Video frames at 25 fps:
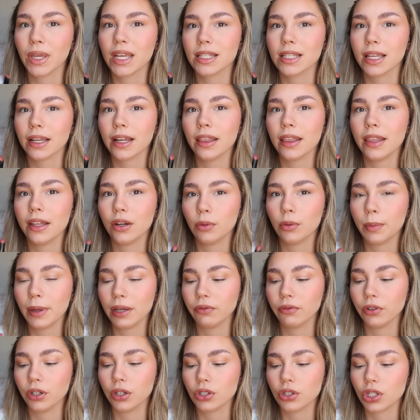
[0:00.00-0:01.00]
It's like a little
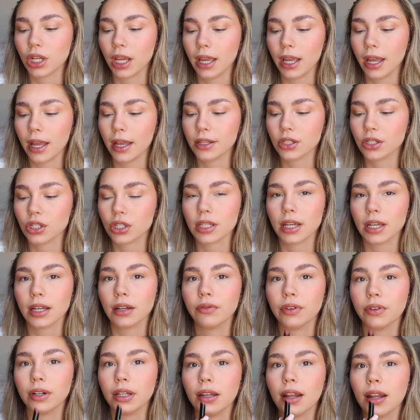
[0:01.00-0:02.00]
bit rougy. It's just like a
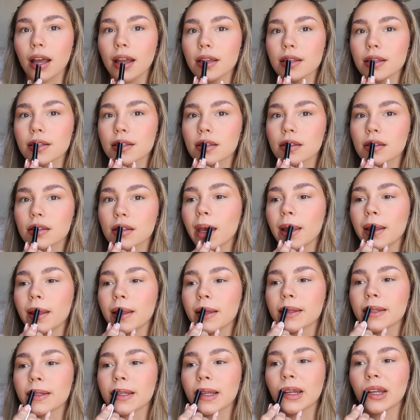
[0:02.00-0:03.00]
really nice in
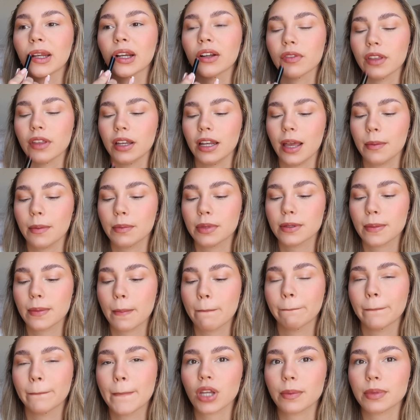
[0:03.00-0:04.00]
the center of the lips
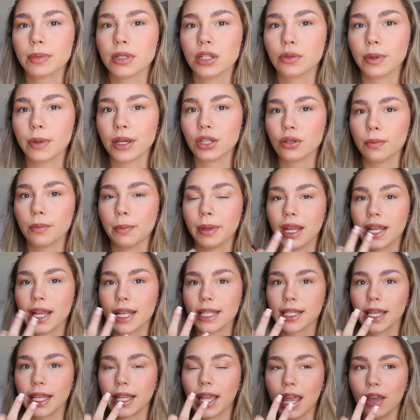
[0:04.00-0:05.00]
type situation, but
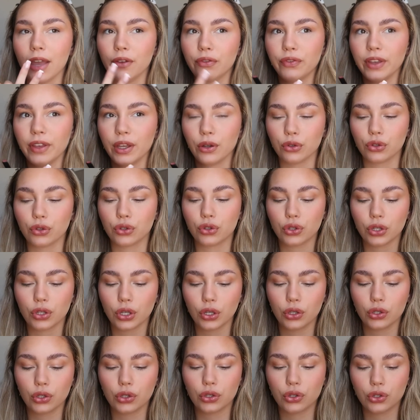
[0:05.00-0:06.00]
it's like, it feels
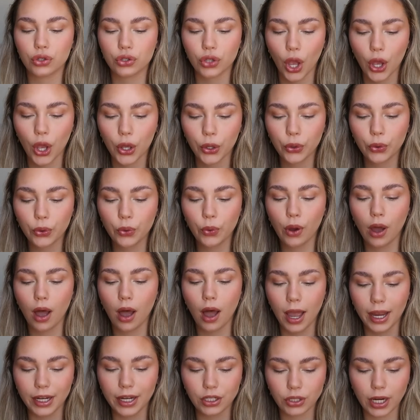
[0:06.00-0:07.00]
so
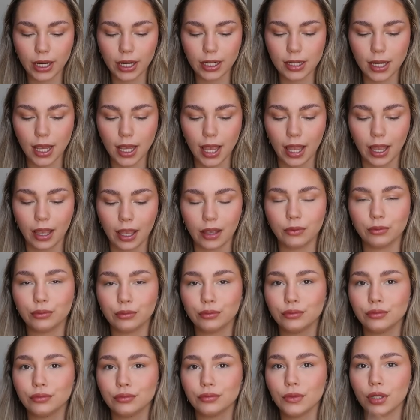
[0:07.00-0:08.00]
hydrating.
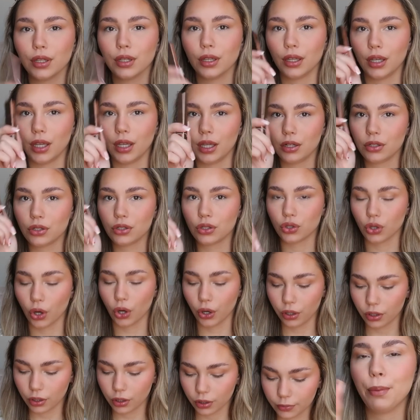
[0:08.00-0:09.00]
It is a
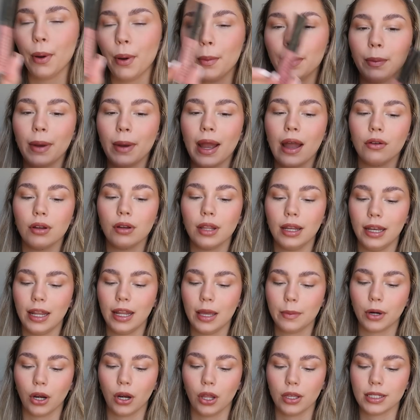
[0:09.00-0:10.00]
joke. Bobbi Brown
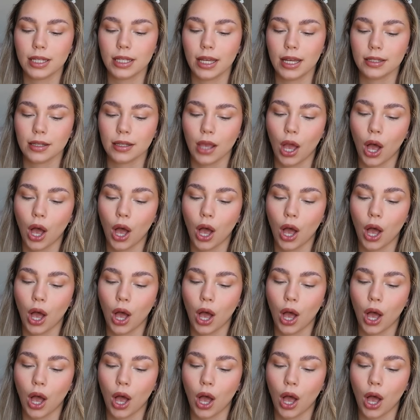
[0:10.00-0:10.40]
lip glosses.